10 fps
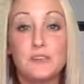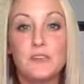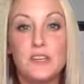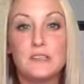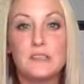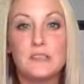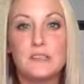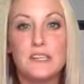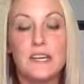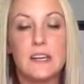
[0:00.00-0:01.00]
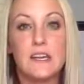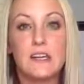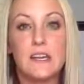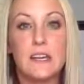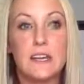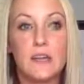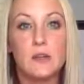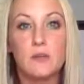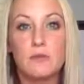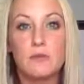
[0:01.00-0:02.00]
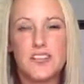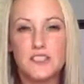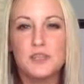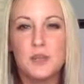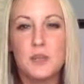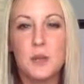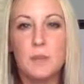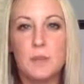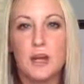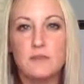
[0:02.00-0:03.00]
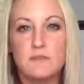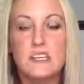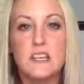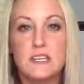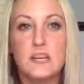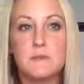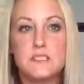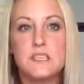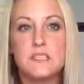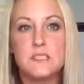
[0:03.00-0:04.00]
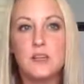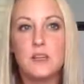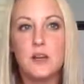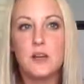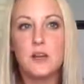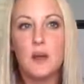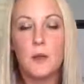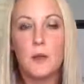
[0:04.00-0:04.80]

service like a Hello Fresh, but 10 times easier.